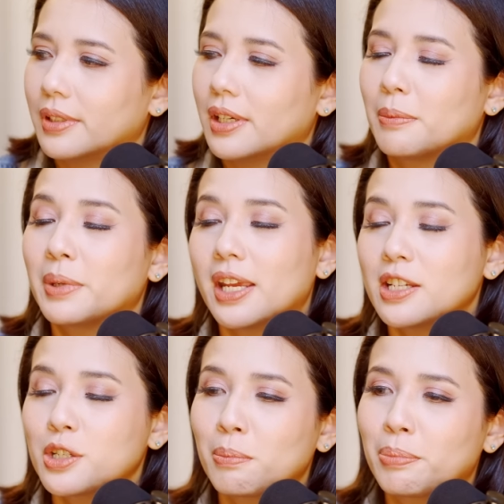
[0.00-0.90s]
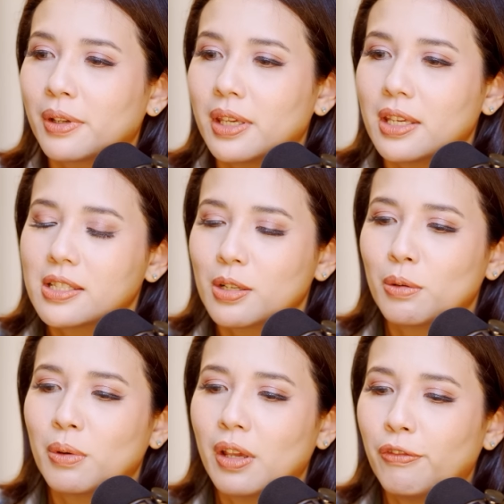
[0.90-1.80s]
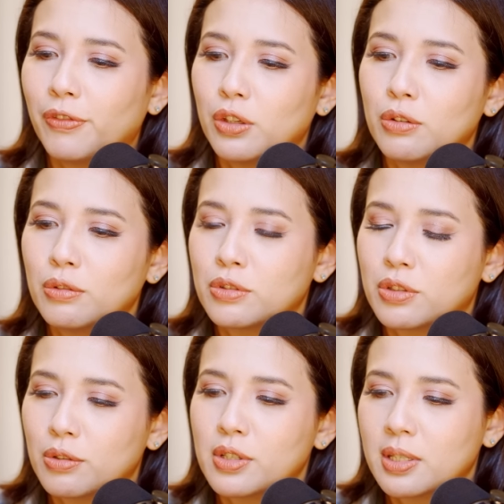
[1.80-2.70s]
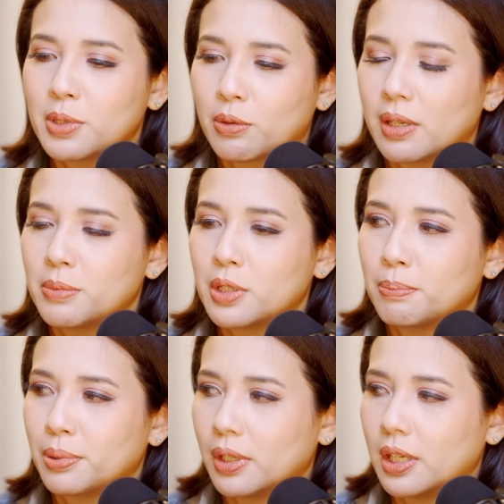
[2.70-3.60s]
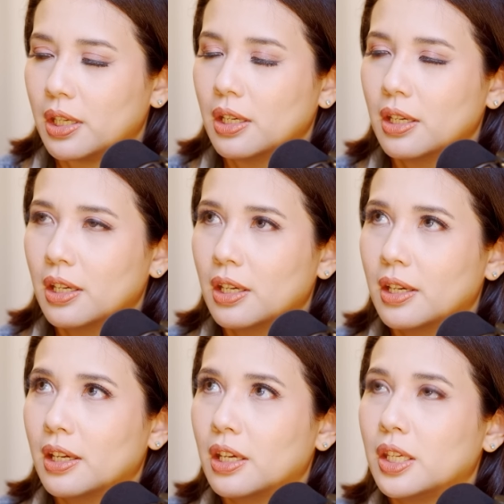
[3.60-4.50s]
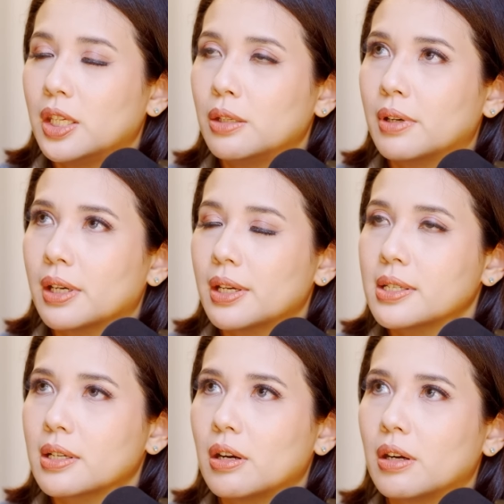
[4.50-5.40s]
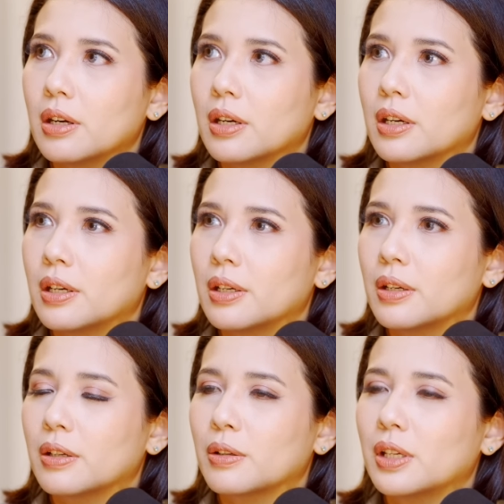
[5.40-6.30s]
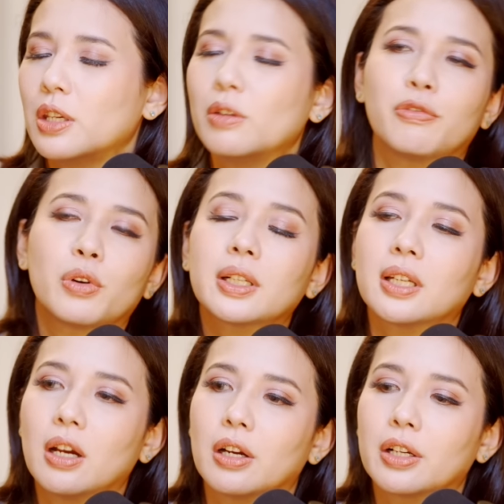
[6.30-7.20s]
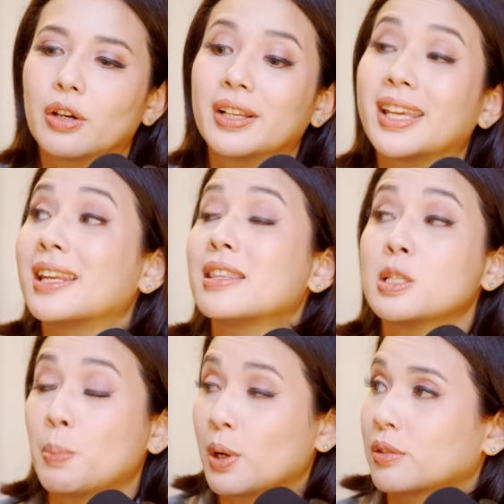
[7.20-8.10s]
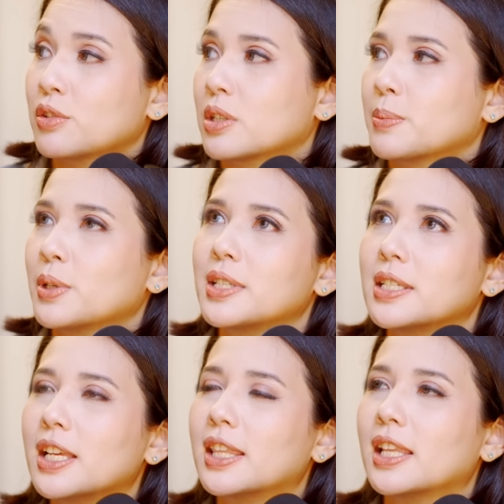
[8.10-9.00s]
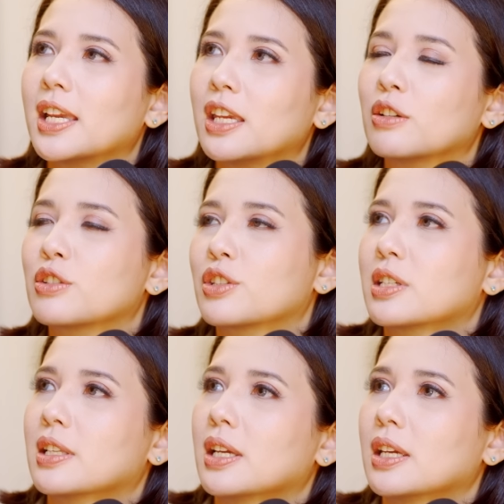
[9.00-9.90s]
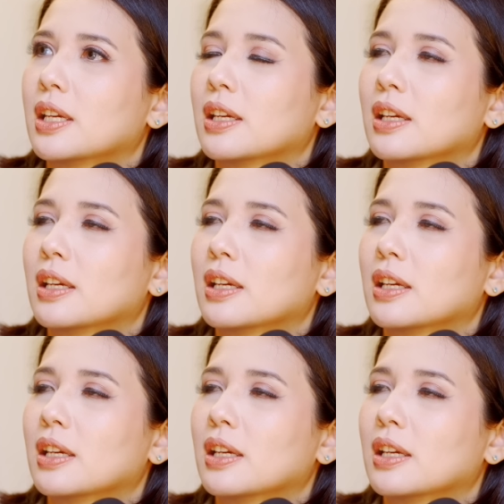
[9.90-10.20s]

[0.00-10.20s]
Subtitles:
Yeah, but enter Booky. So if you do subscribe to Booky, you guys you've worked hard on getting these partnerships. So it's not like you're just like